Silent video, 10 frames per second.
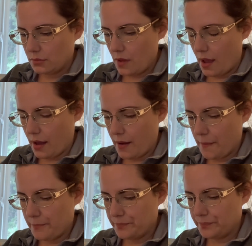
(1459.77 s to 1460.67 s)

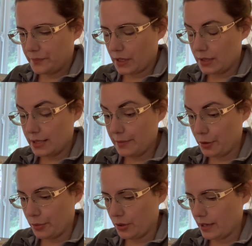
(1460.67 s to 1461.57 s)
the zipper
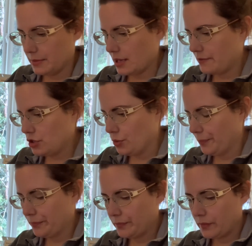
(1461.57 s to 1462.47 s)
pull comes off too.
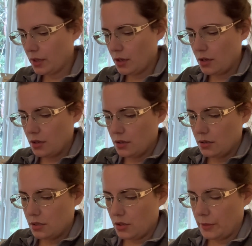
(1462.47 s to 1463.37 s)

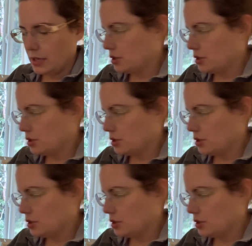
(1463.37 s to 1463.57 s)
So I'm gonna